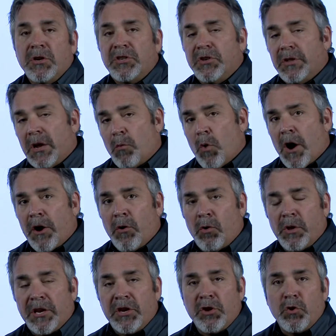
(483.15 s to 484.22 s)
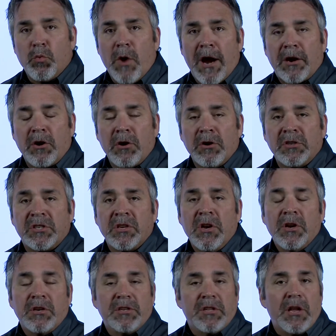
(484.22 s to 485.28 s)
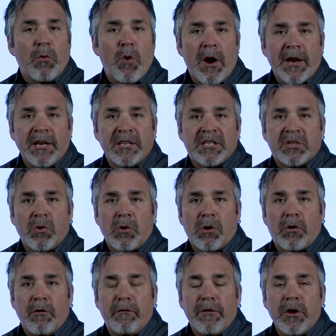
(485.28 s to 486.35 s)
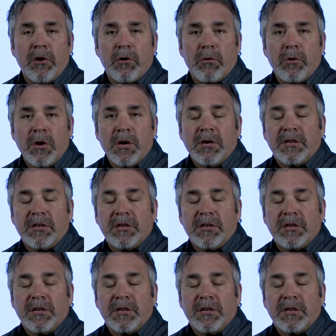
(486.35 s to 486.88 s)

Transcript: Do they want only new records? Do they want a historical view?